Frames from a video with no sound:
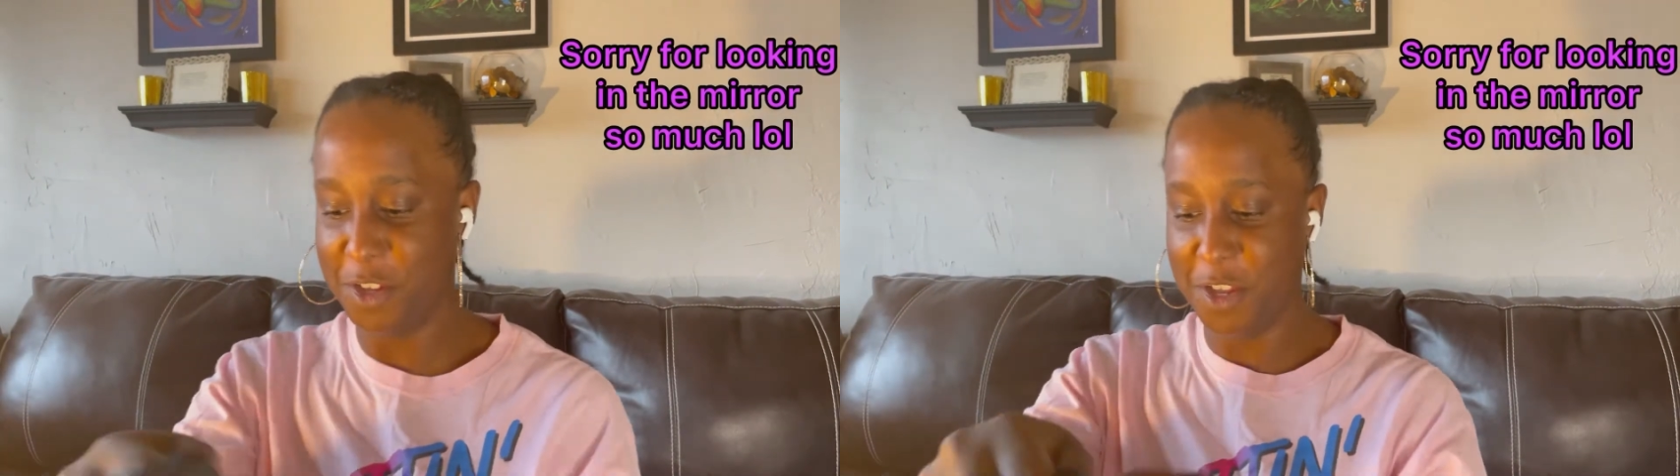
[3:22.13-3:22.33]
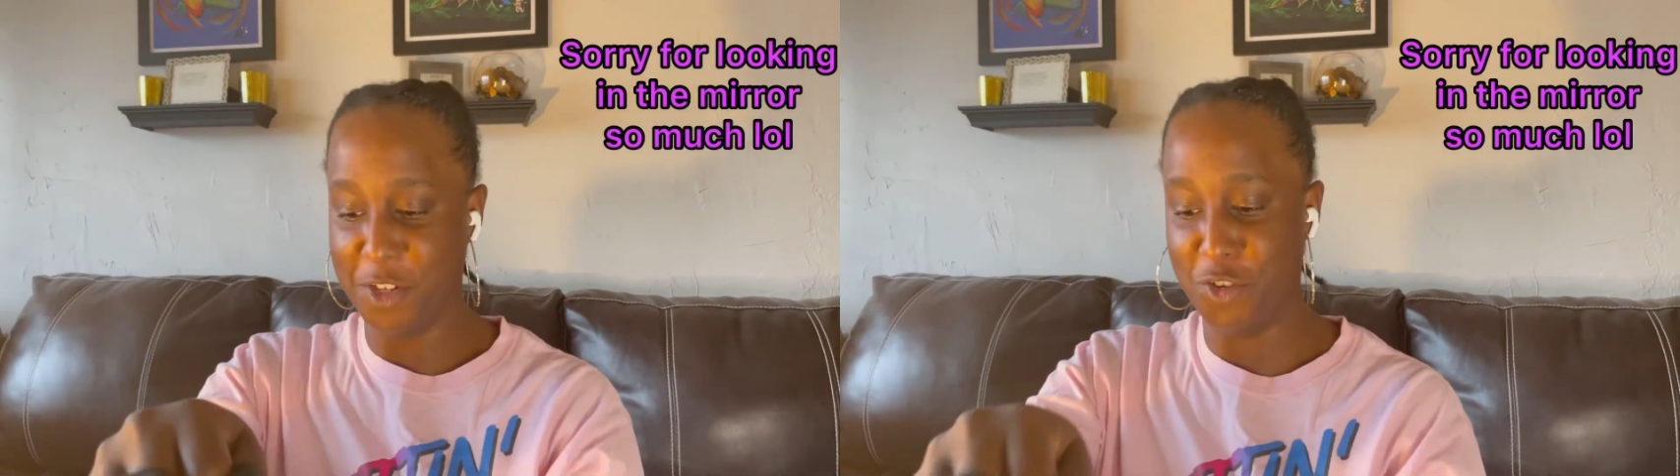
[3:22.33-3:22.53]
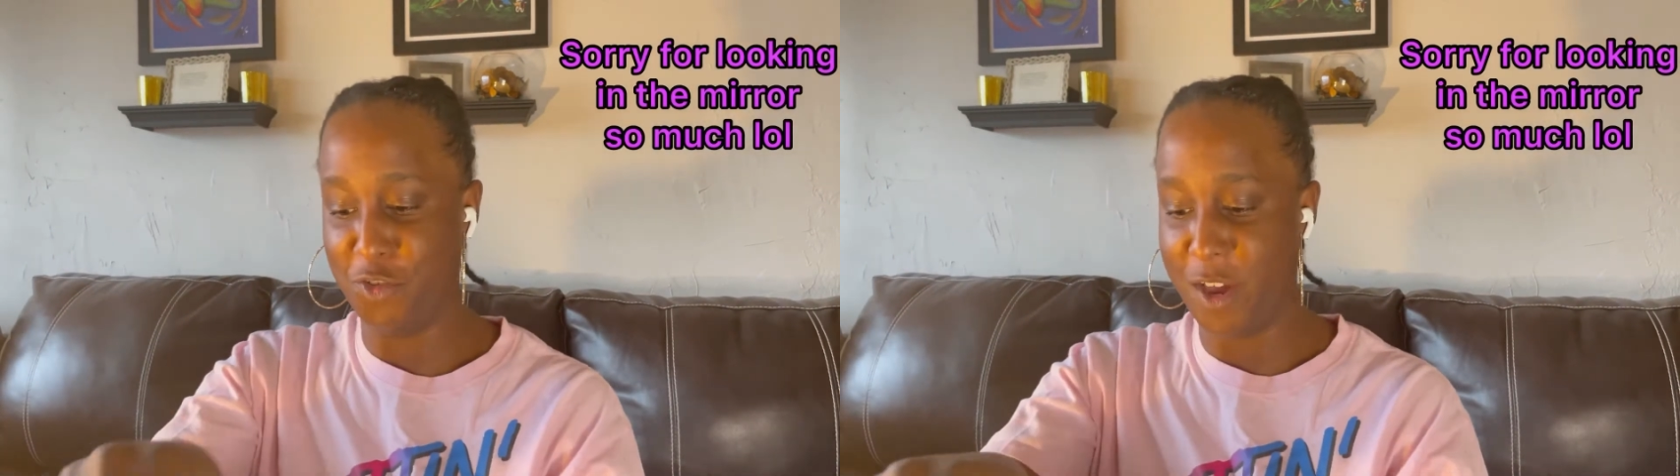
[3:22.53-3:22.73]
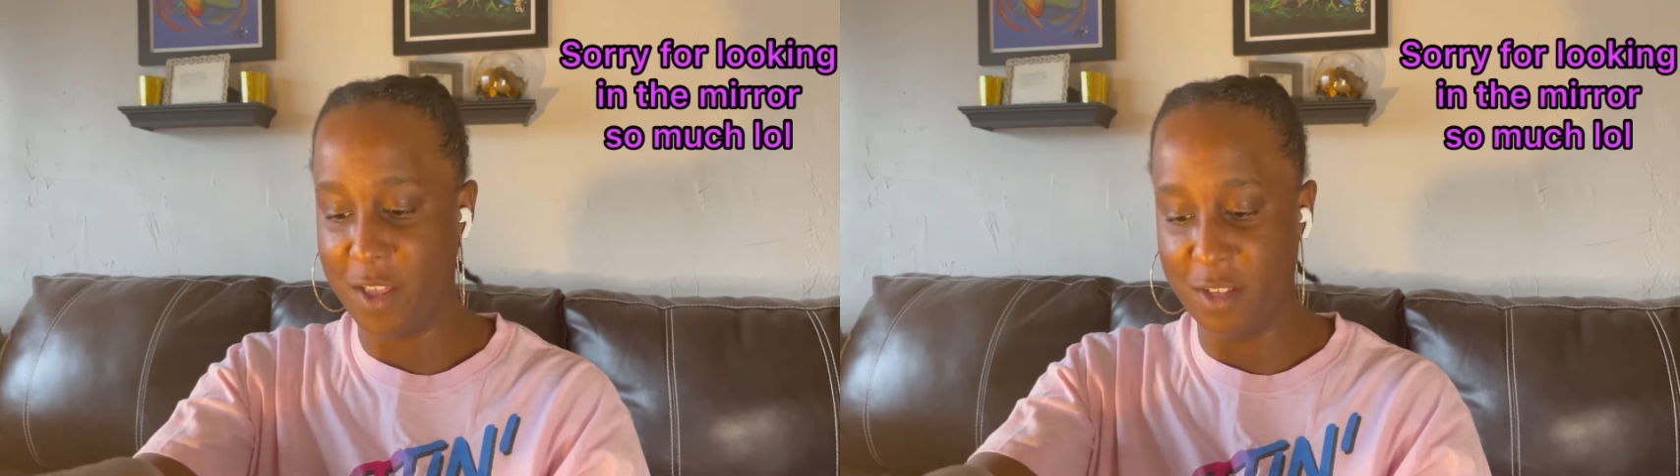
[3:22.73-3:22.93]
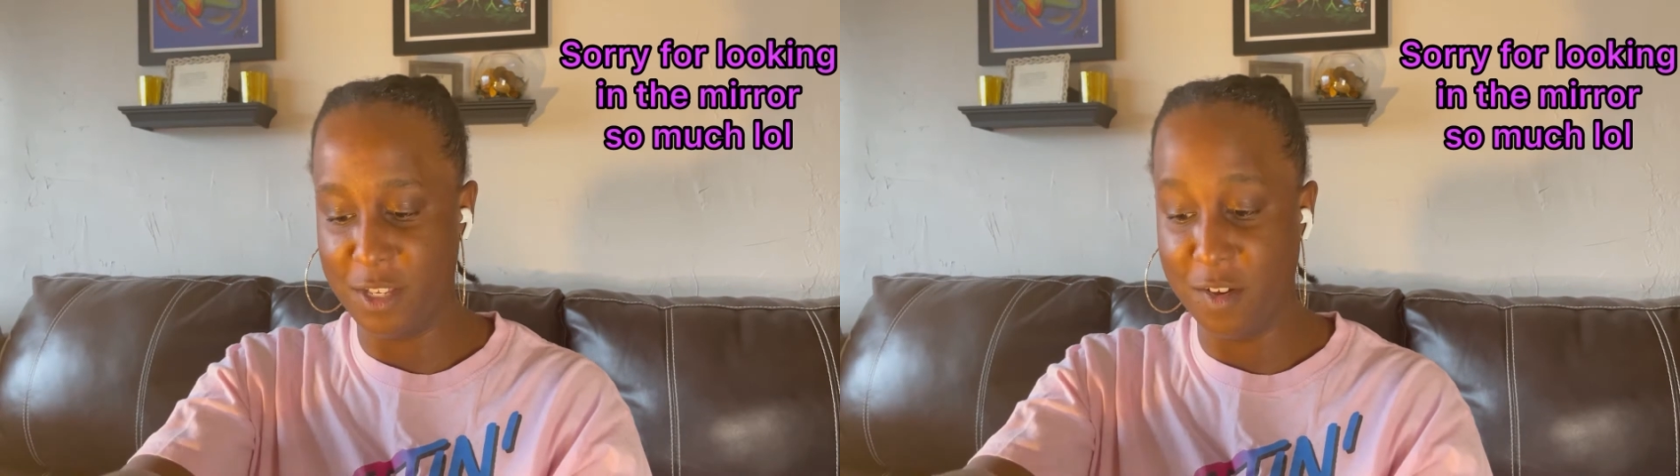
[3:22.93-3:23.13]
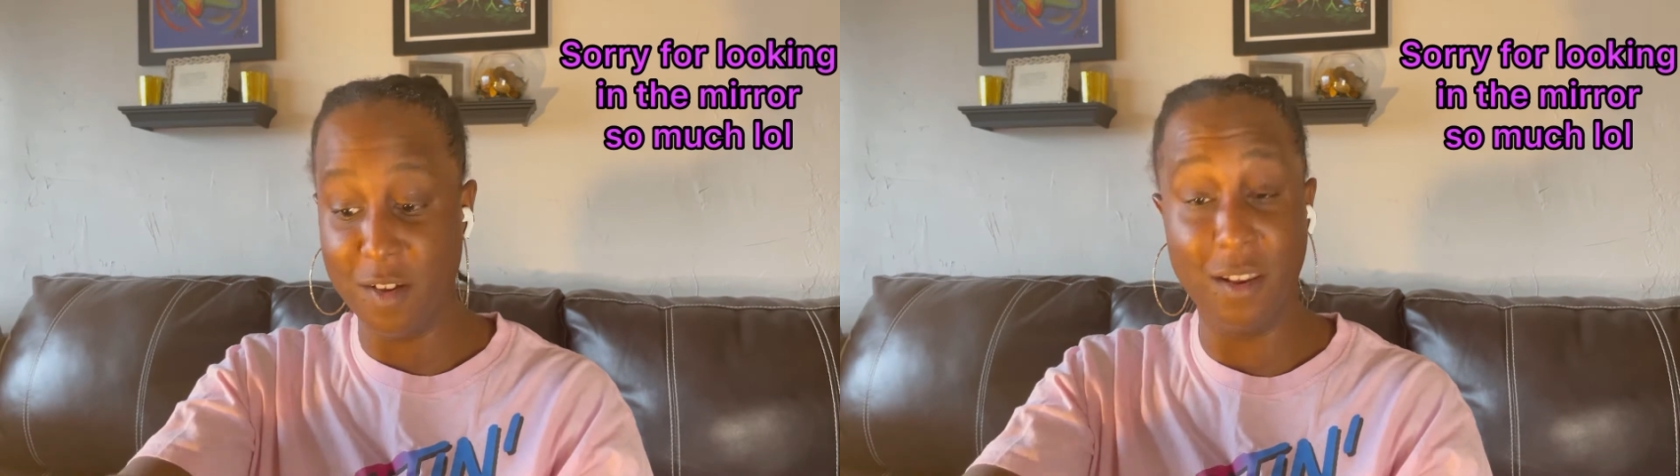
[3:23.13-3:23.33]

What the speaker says: try this on.